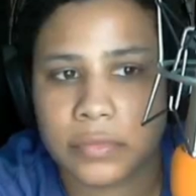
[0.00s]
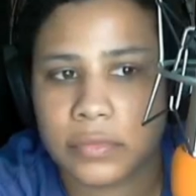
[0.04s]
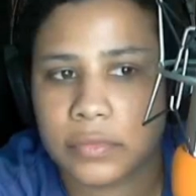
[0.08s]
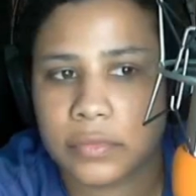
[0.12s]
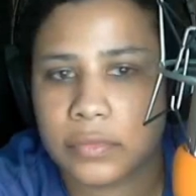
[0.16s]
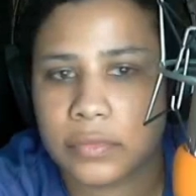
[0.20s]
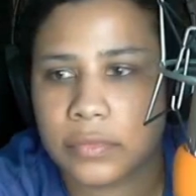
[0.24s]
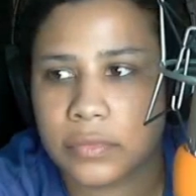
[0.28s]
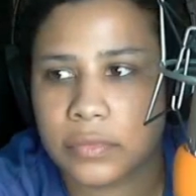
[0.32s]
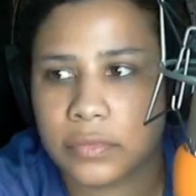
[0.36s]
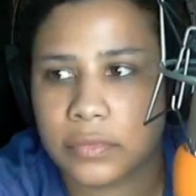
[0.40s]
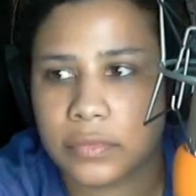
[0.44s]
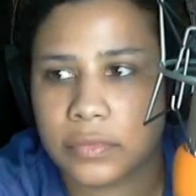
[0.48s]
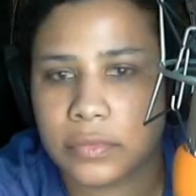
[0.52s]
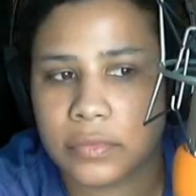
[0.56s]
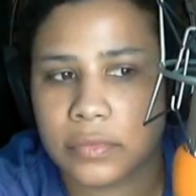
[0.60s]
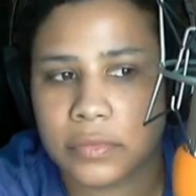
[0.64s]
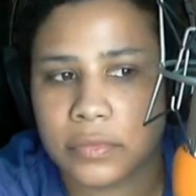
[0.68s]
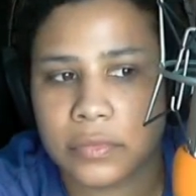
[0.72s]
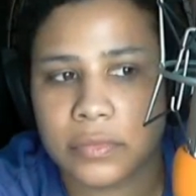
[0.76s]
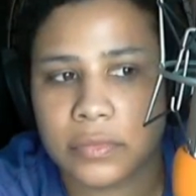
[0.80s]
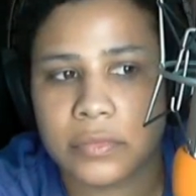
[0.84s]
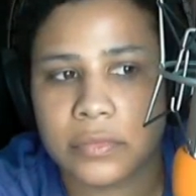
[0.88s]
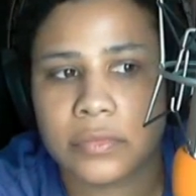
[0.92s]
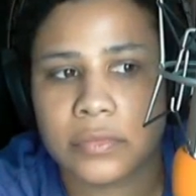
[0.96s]

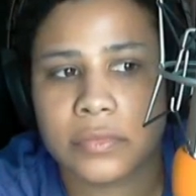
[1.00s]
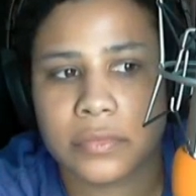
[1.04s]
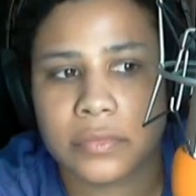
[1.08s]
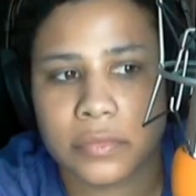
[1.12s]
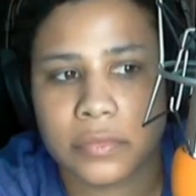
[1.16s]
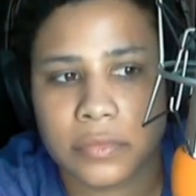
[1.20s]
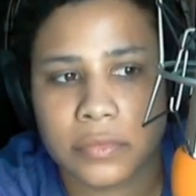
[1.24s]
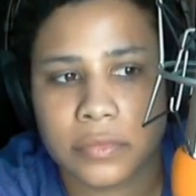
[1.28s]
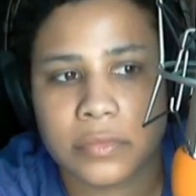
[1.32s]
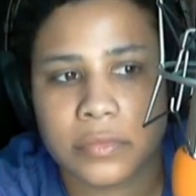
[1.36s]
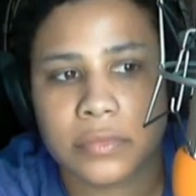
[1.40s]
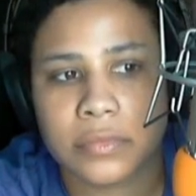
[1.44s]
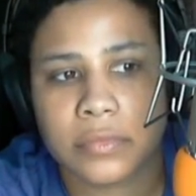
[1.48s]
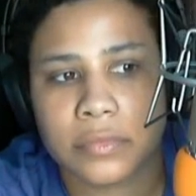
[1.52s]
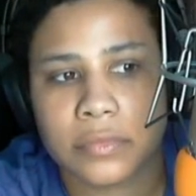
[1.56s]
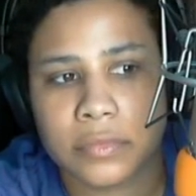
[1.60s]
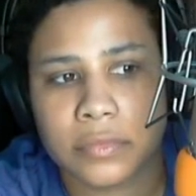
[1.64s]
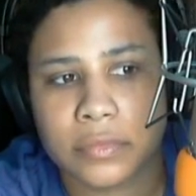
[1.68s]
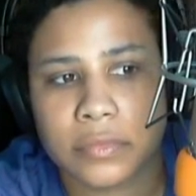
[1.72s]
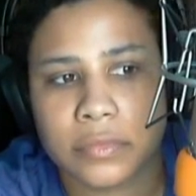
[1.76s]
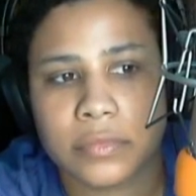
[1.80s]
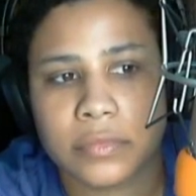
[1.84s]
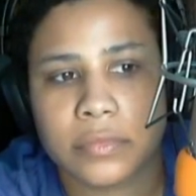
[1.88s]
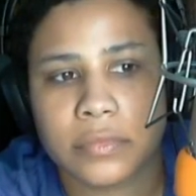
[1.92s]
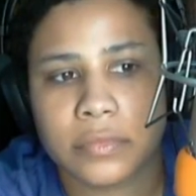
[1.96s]

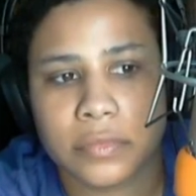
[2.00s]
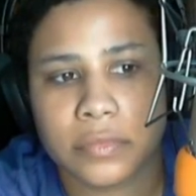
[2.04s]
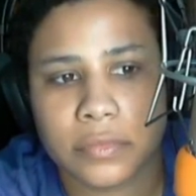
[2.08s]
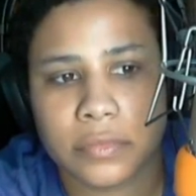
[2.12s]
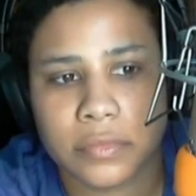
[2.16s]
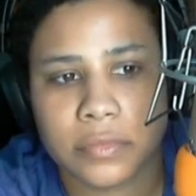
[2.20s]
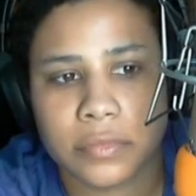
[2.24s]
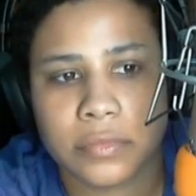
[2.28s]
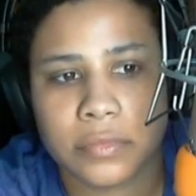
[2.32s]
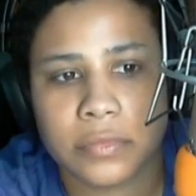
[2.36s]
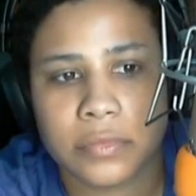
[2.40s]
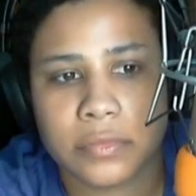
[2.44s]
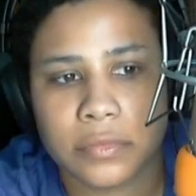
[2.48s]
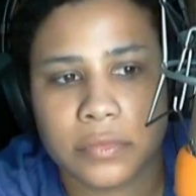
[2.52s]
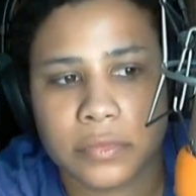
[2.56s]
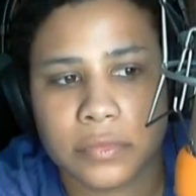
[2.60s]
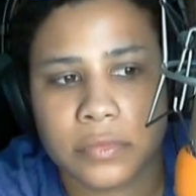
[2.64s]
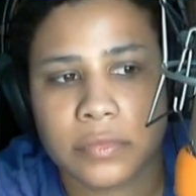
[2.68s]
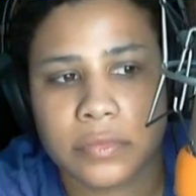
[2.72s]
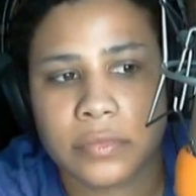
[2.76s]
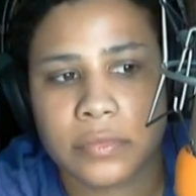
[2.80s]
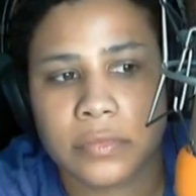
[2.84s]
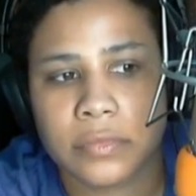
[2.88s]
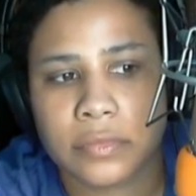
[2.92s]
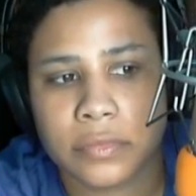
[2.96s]

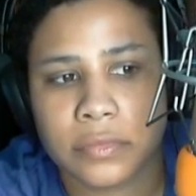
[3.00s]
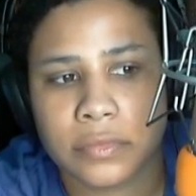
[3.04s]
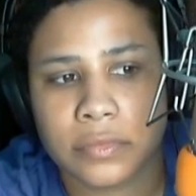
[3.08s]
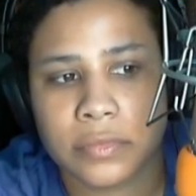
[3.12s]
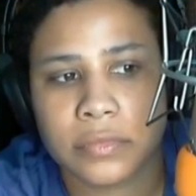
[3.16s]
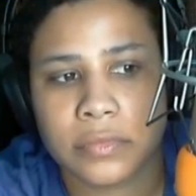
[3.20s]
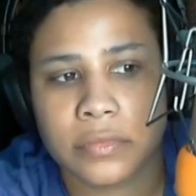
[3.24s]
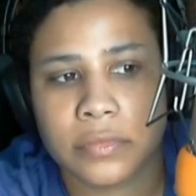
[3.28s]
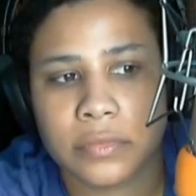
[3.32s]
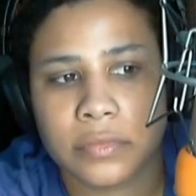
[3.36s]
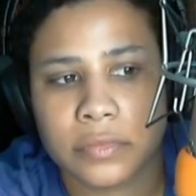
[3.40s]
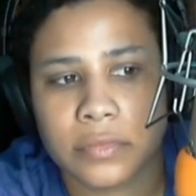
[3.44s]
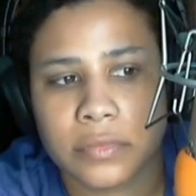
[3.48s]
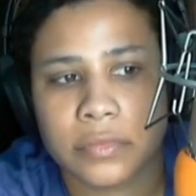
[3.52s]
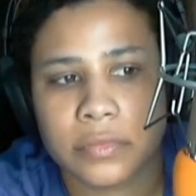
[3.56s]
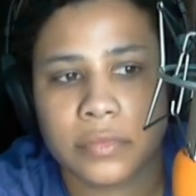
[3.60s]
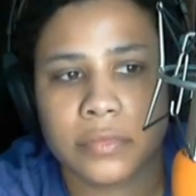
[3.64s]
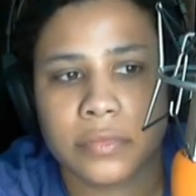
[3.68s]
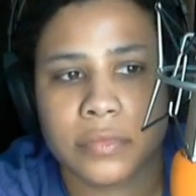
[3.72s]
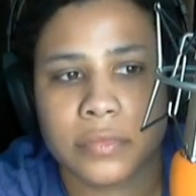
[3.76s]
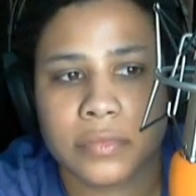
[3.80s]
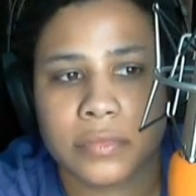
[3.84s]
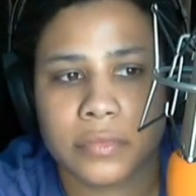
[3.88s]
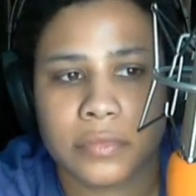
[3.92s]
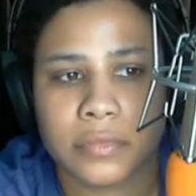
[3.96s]

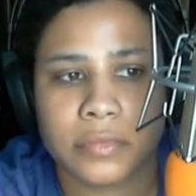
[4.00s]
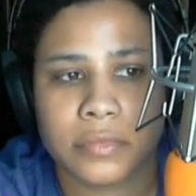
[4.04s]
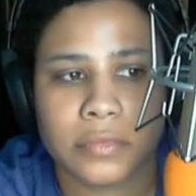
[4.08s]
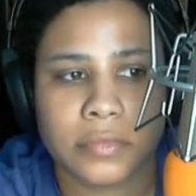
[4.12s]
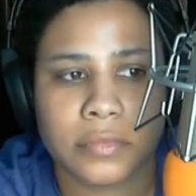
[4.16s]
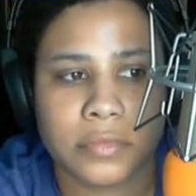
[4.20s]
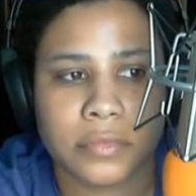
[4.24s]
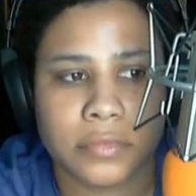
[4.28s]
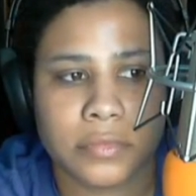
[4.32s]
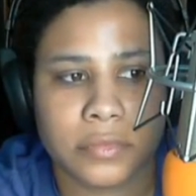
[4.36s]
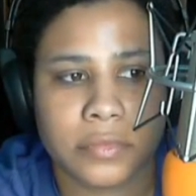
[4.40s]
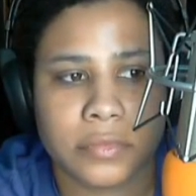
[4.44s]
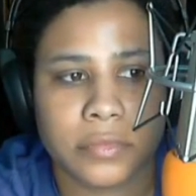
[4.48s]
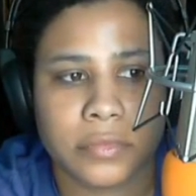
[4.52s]
[no speech]